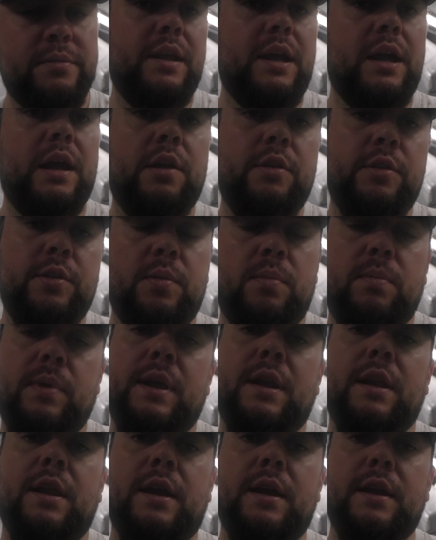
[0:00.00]
Now you
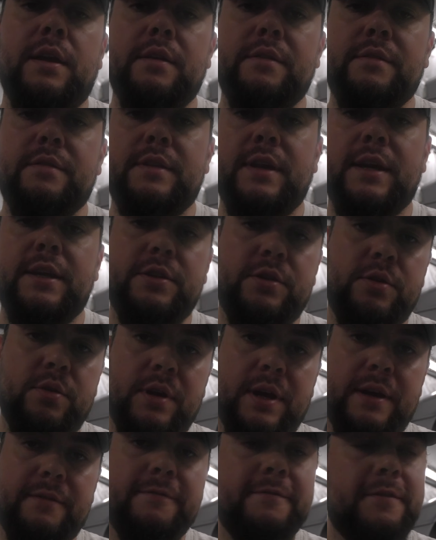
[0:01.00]
realize that you
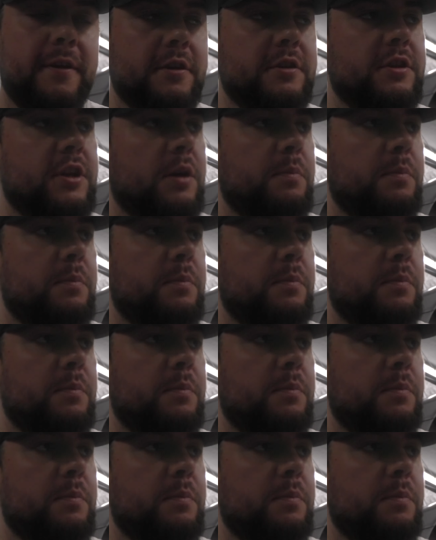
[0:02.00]
have fucked